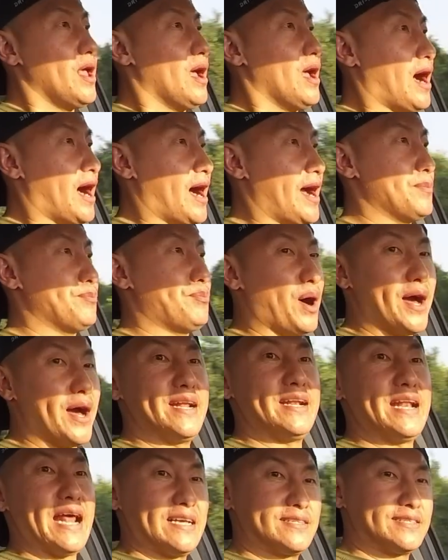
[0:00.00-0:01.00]
I bought
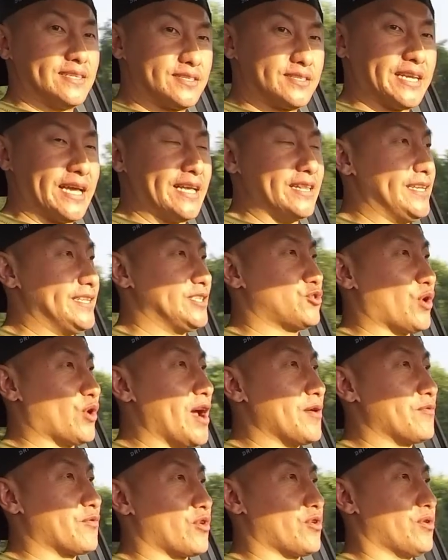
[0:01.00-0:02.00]
it as a daily
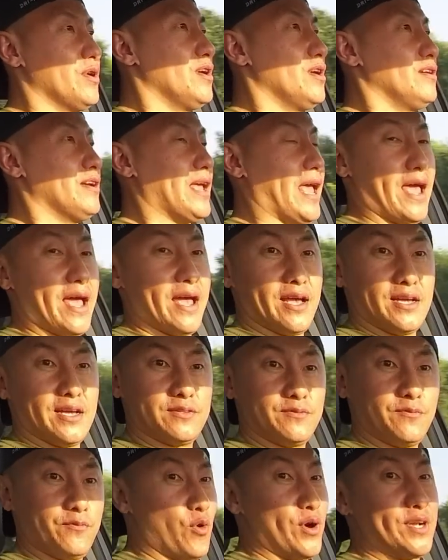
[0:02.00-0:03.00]
driver
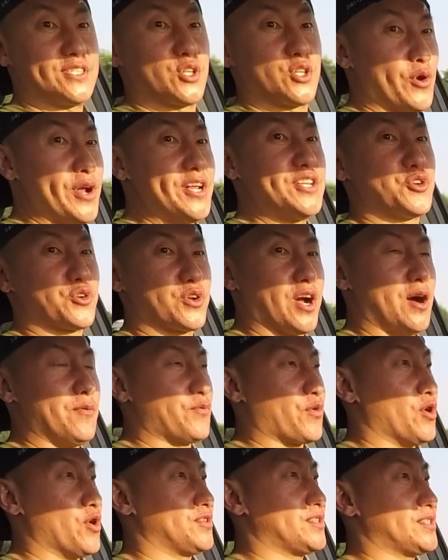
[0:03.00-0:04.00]
and for its creature
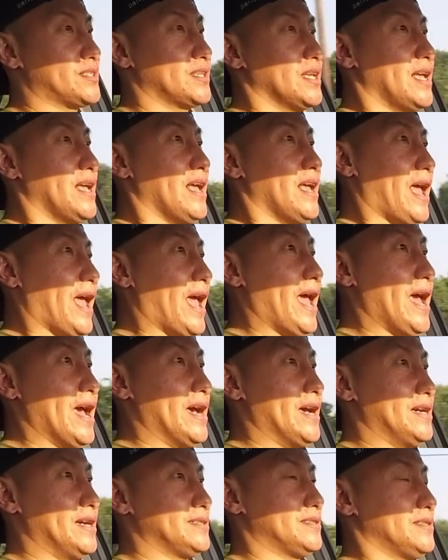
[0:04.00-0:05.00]
comforts
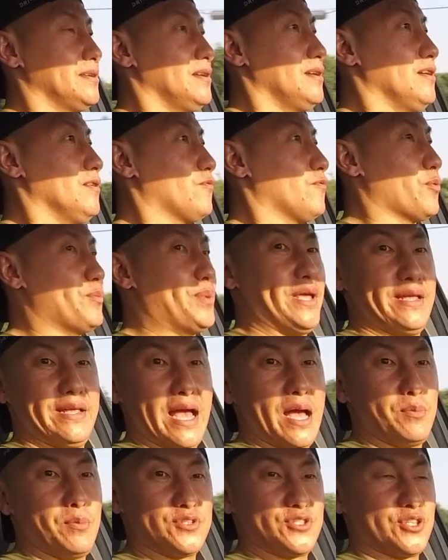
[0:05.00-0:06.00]
and for
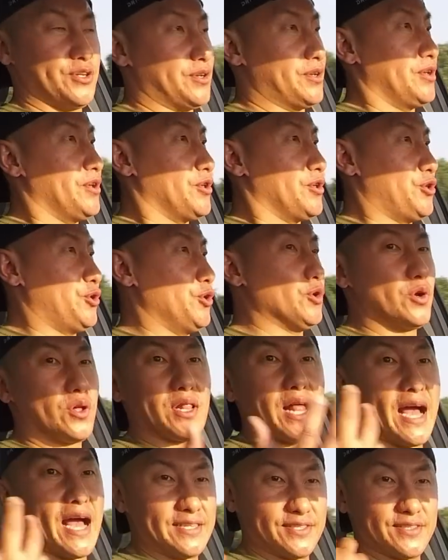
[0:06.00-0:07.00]
being able to
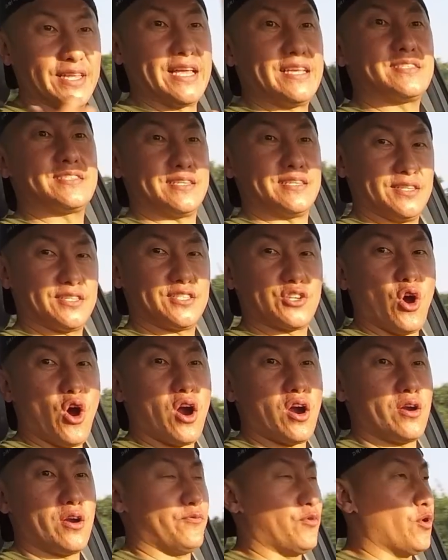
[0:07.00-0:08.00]
utilize things in this
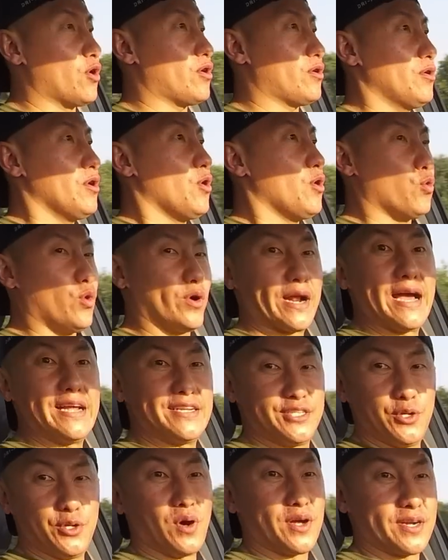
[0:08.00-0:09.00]
car for what I
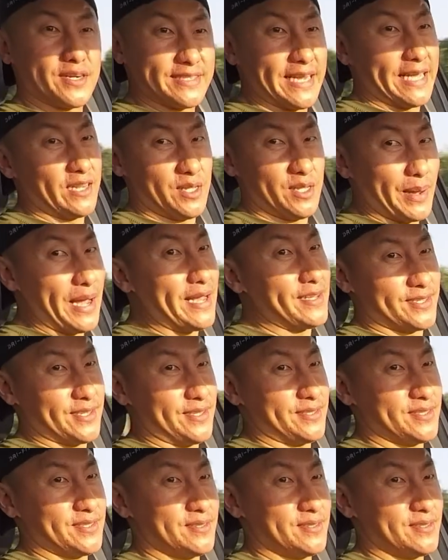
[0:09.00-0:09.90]
do on a daily basis.